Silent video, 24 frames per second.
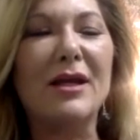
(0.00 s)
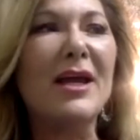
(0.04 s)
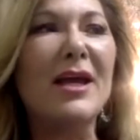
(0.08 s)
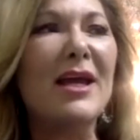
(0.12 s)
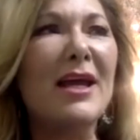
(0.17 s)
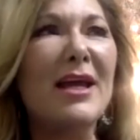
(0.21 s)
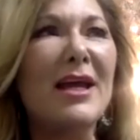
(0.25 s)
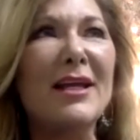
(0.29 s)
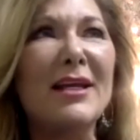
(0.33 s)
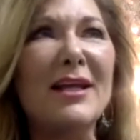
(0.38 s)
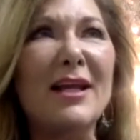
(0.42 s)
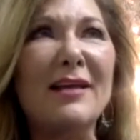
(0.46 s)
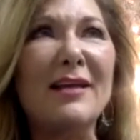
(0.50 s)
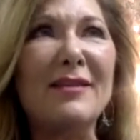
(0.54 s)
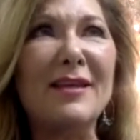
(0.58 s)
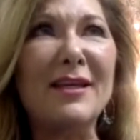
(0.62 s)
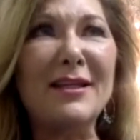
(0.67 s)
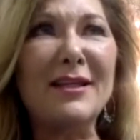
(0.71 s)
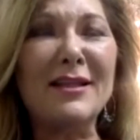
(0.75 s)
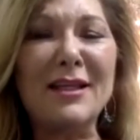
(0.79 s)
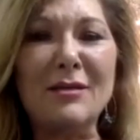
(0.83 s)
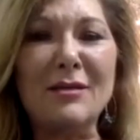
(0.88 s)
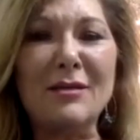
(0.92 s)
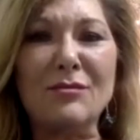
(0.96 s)
And I think
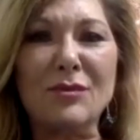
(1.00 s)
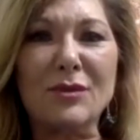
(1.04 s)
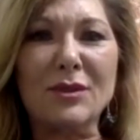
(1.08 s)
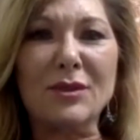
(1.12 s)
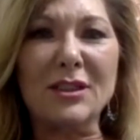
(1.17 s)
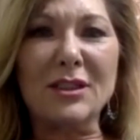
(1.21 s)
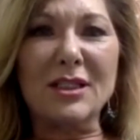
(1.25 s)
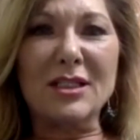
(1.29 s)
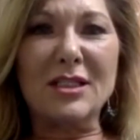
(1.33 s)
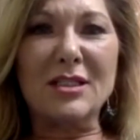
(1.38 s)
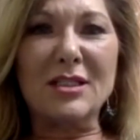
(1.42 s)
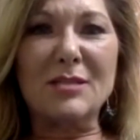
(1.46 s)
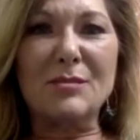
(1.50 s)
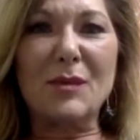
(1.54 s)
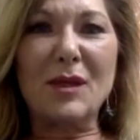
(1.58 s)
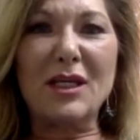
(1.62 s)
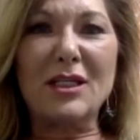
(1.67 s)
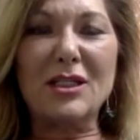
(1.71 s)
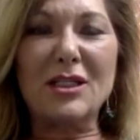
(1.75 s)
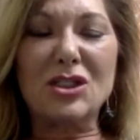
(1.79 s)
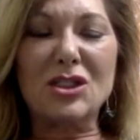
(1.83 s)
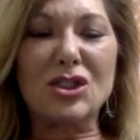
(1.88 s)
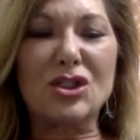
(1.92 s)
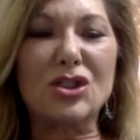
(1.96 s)
that really
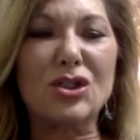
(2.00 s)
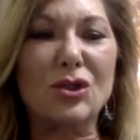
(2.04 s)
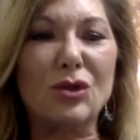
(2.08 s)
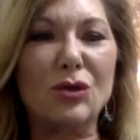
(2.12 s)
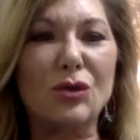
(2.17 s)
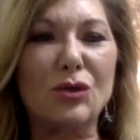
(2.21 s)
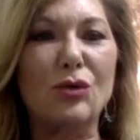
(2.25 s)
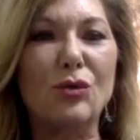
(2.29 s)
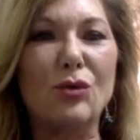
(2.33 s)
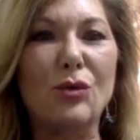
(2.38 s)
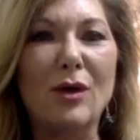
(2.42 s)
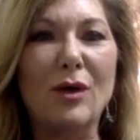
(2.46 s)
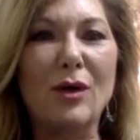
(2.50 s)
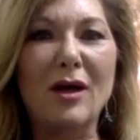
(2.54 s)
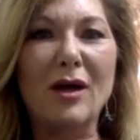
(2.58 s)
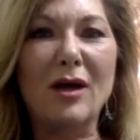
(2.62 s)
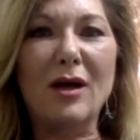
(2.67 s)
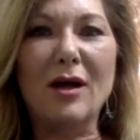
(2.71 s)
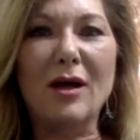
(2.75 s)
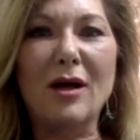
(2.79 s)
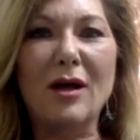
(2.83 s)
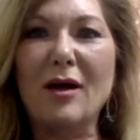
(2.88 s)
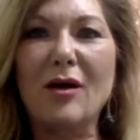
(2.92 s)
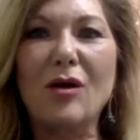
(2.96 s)
speaks to
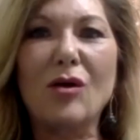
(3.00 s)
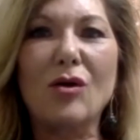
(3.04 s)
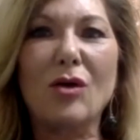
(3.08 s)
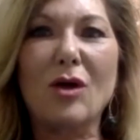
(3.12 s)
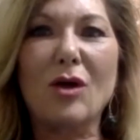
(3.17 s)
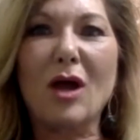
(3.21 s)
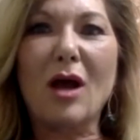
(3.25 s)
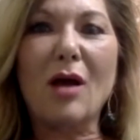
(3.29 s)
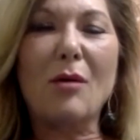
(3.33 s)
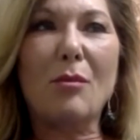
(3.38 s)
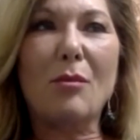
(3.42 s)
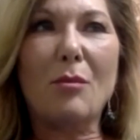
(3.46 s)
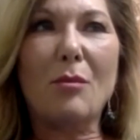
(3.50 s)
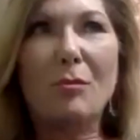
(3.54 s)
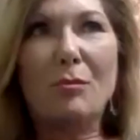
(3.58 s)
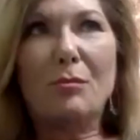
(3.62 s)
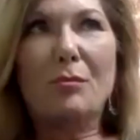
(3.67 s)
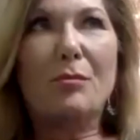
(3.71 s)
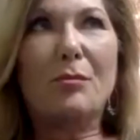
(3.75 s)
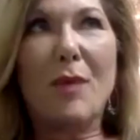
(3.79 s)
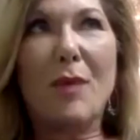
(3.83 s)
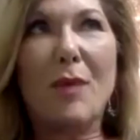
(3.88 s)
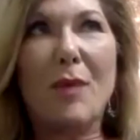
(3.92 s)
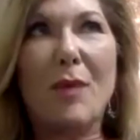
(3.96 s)

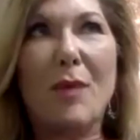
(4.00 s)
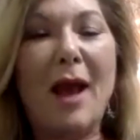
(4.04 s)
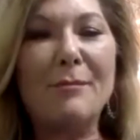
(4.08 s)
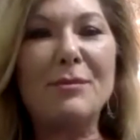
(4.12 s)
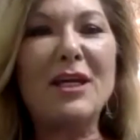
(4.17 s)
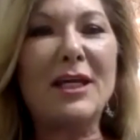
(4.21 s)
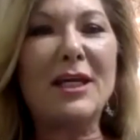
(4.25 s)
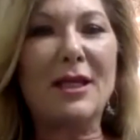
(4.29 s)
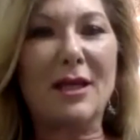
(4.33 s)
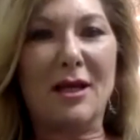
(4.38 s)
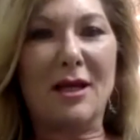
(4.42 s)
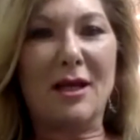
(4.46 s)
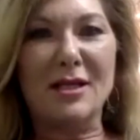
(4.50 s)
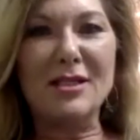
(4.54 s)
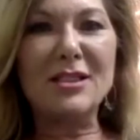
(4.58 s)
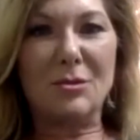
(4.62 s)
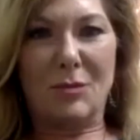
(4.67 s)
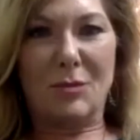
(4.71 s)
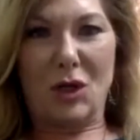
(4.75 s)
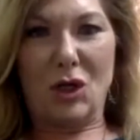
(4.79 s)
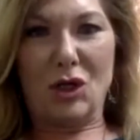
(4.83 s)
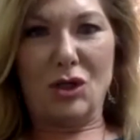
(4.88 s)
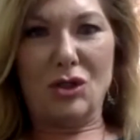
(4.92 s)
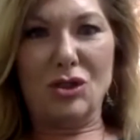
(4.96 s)
happy
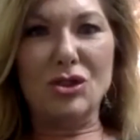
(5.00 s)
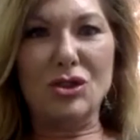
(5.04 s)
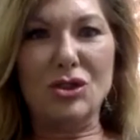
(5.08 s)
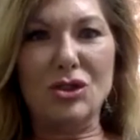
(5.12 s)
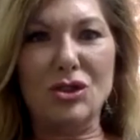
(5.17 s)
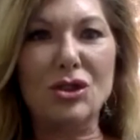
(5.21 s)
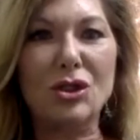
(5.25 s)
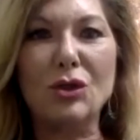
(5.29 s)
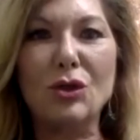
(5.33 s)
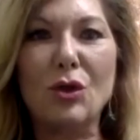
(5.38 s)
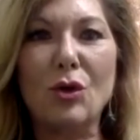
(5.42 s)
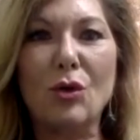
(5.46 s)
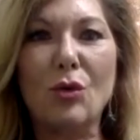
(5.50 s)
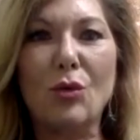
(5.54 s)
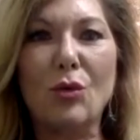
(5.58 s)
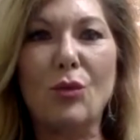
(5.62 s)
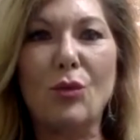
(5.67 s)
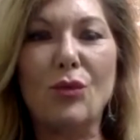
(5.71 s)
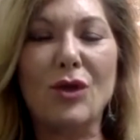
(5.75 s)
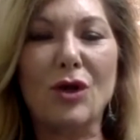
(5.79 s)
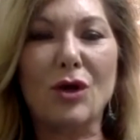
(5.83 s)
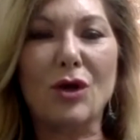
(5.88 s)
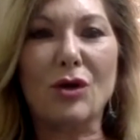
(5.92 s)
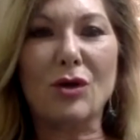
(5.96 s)
customers.
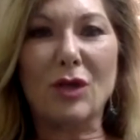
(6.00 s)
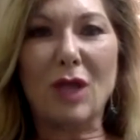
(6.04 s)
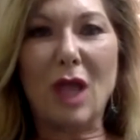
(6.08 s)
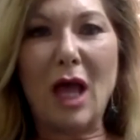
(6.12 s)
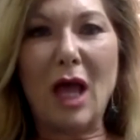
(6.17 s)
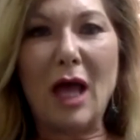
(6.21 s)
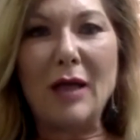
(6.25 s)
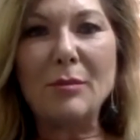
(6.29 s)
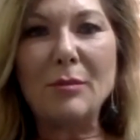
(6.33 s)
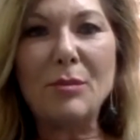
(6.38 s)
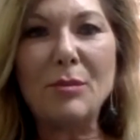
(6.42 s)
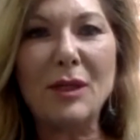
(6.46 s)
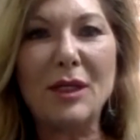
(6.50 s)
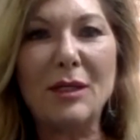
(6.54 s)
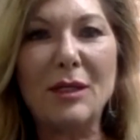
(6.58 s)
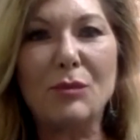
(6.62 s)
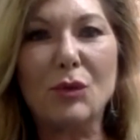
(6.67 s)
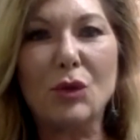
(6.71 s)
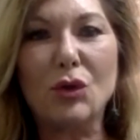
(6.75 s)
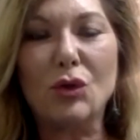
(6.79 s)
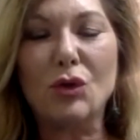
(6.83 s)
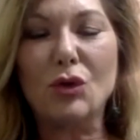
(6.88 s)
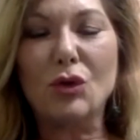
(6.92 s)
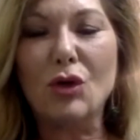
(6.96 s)
There are a lot of
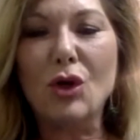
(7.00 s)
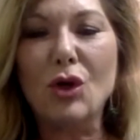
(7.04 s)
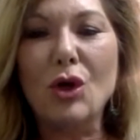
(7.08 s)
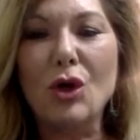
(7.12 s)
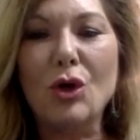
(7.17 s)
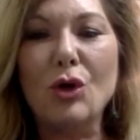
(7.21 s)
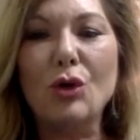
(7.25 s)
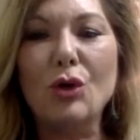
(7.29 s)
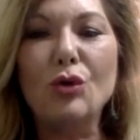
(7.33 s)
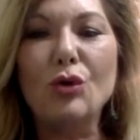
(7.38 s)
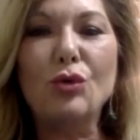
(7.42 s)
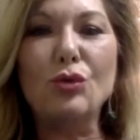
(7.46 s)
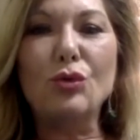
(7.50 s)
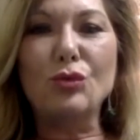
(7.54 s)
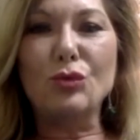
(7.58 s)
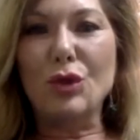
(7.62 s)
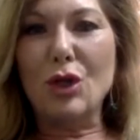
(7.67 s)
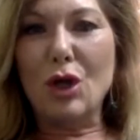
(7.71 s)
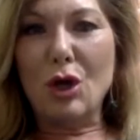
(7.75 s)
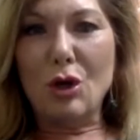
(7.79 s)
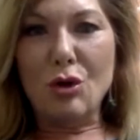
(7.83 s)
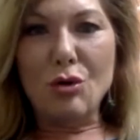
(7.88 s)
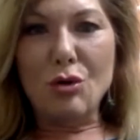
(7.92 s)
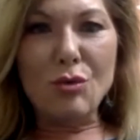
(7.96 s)
people who
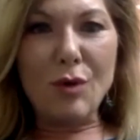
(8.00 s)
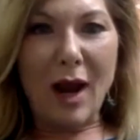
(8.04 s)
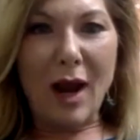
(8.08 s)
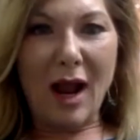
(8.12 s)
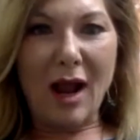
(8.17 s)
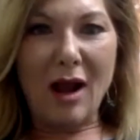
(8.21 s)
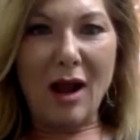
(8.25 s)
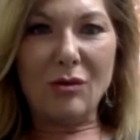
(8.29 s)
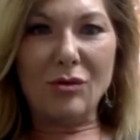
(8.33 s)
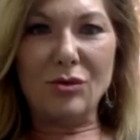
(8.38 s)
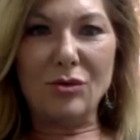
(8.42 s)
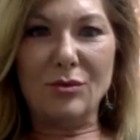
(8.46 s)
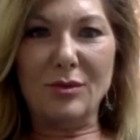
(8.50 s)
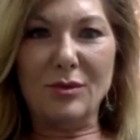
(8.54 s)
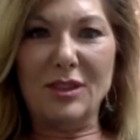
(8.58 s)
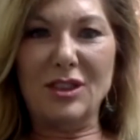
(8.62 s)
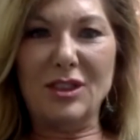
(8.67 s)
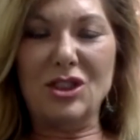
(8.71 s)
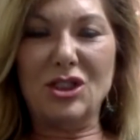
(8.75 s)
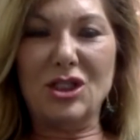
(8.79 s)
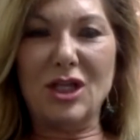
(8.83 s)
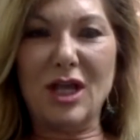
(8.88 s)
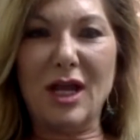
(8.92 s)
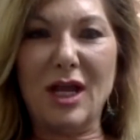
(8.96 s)
know how to
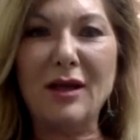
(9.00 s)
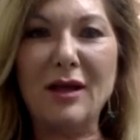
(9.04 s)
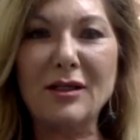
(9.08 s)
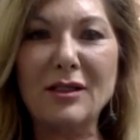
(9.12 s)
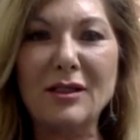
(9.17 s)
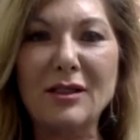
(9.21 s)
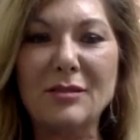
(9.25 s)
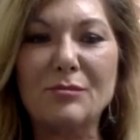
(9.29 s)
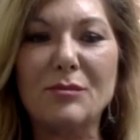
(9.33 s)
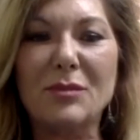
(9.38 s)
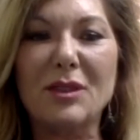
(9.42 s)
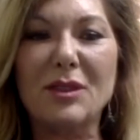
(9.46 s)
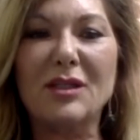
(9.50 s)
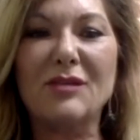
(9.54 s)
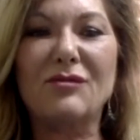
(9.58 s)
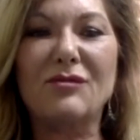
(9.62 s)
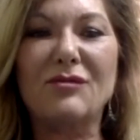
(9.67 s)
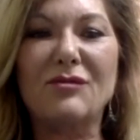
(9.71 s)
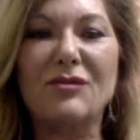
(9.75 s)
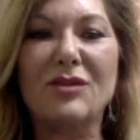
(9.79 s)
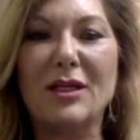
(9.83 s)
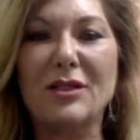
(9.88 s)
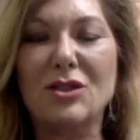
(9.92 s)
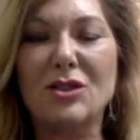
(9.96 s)
inject, but if
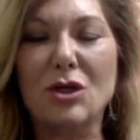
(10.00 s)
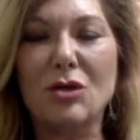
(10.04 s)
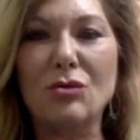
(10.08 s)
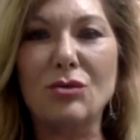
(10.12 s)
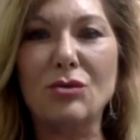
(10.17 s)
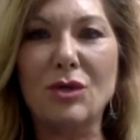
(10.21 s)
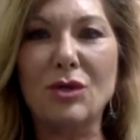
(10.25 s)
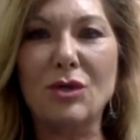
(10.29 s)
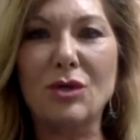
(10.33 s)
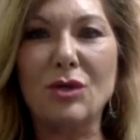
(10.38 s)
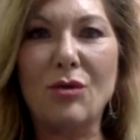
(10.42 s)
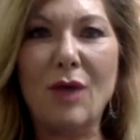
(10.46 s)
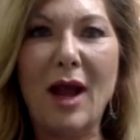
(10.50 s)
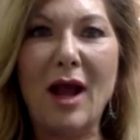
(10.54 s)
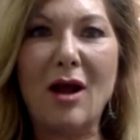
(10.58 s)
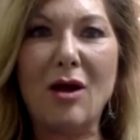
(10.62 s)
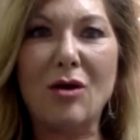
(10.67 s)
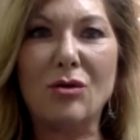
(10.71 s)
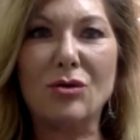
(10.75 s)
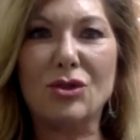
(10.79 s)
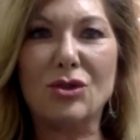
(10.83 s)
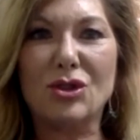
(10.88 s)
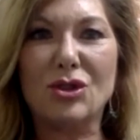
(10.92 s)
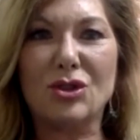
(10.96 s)
they don't know
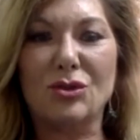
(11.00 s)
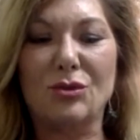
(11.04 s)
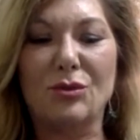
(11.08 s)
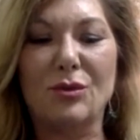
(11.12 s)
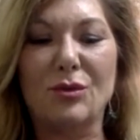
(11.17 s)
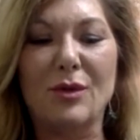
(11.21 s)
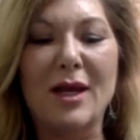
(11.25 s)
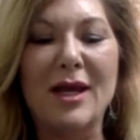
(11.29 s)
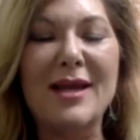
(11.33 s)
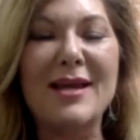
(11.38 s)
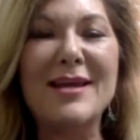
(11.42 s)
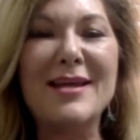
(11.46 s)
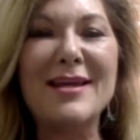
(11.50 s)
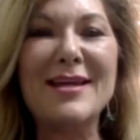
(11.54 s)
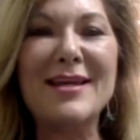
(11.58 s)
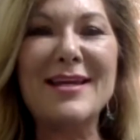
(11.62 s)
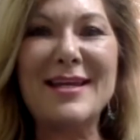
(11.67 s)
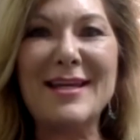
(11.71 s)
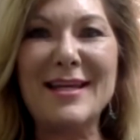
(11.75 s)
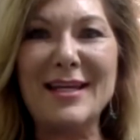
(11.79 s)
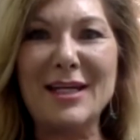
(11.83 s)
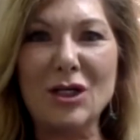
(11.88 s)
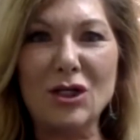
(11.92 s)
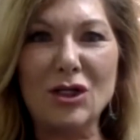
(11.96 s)
how to
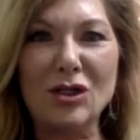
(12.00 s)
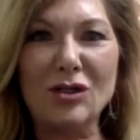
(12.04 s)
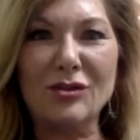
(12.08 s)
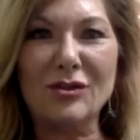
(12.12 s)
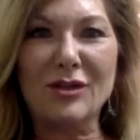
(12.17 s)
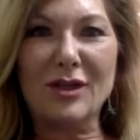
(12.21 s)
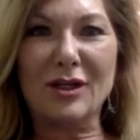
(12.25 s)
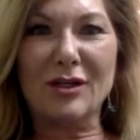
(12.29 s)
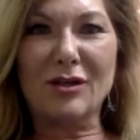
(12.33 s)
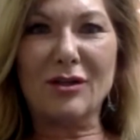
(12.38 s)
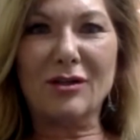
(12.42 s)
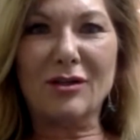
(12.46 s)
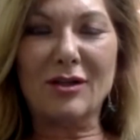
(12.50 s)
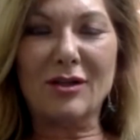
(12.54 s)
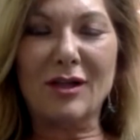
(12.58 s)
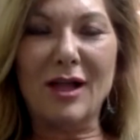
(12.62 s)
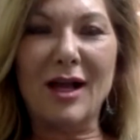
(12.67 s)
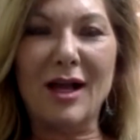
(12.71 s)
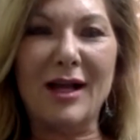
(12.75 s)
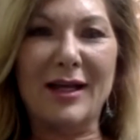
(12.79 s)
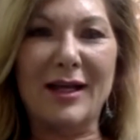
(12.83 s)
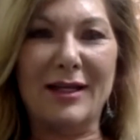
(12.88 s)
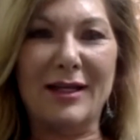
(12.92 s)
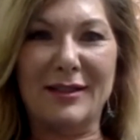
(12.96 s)
hear their
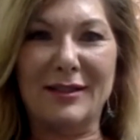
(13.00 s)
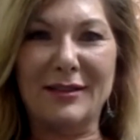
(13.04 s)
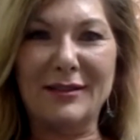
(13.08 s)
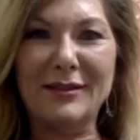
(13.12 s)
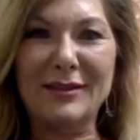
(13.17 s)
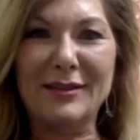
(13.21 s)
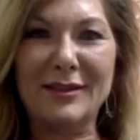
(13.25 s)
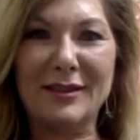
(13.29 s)
client